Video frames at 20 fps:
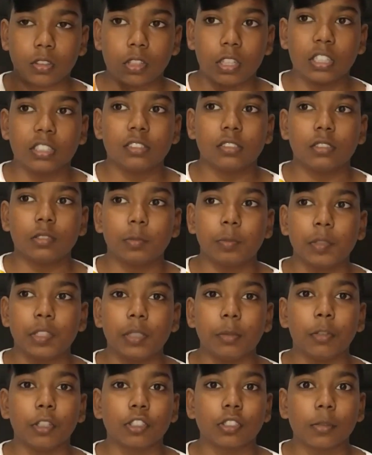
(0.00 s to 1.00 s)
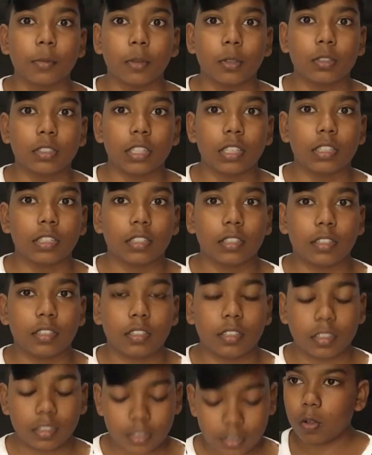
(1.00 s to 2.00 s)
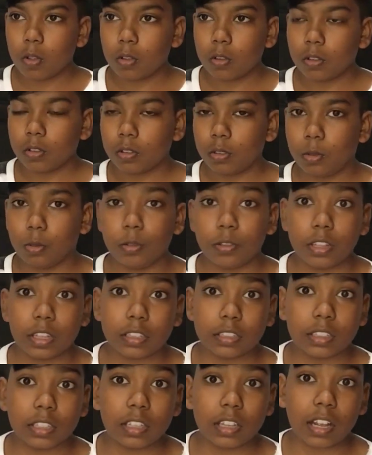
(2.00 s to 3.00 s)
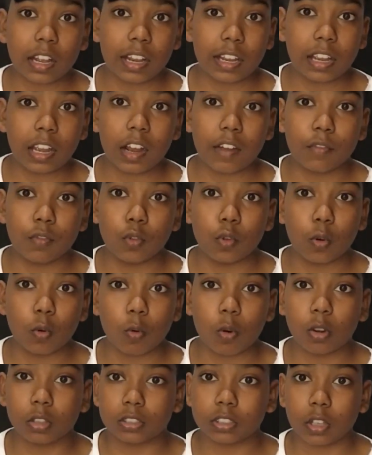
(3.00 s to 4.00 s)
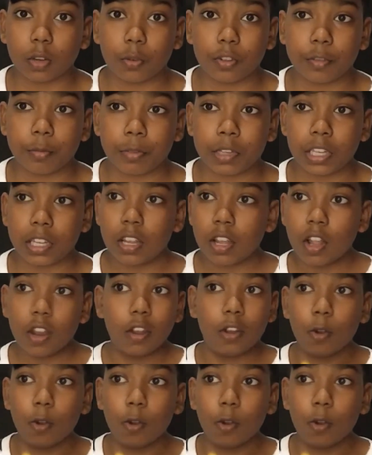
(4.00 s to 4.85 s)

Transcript: That's pretty much about it. Note that day, I have no water with me,